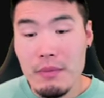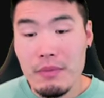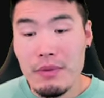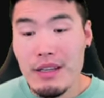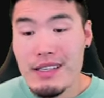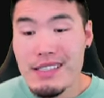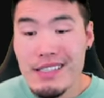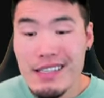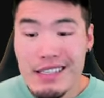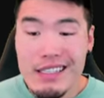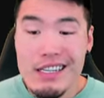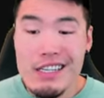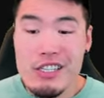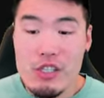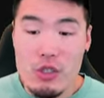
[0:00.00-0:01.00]
Plus an
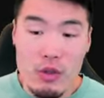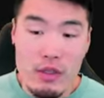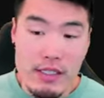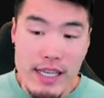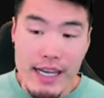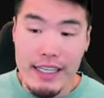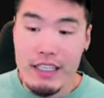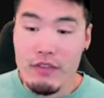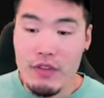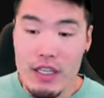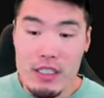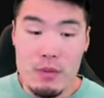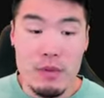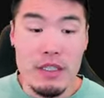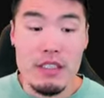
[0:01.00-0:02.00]
additional attack and
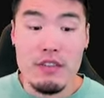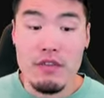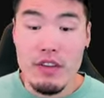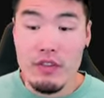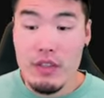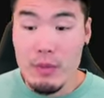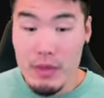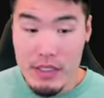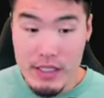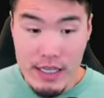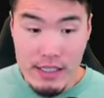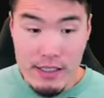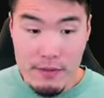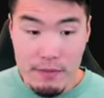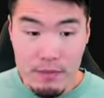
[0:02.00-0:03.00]
defense plus
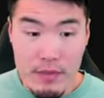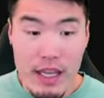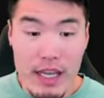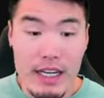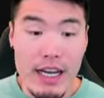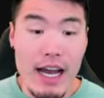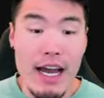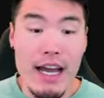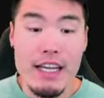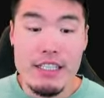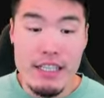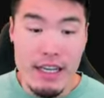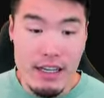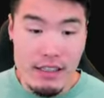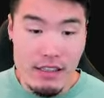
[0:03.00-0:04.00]
50% and high
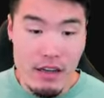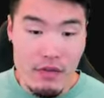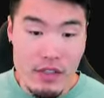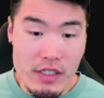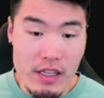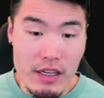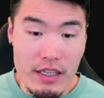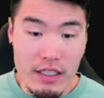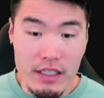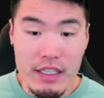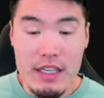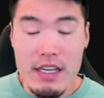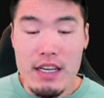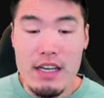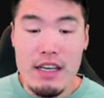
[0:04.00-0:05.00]
chance of stunning
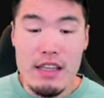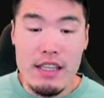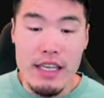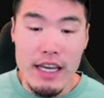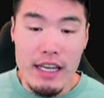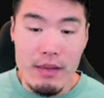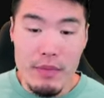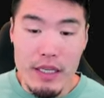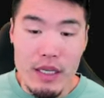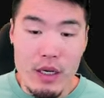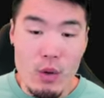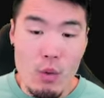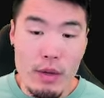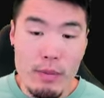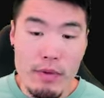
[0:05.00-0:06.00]
the enemy
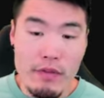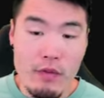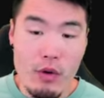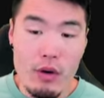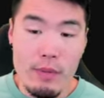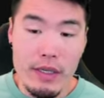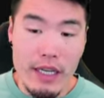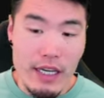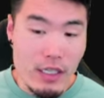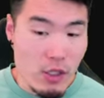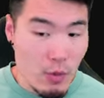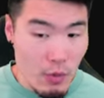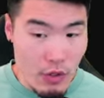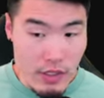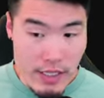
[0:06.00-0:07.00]
when performing a
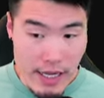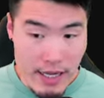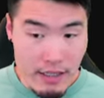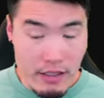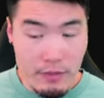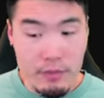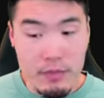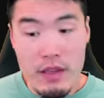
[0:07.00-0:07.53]
super attack.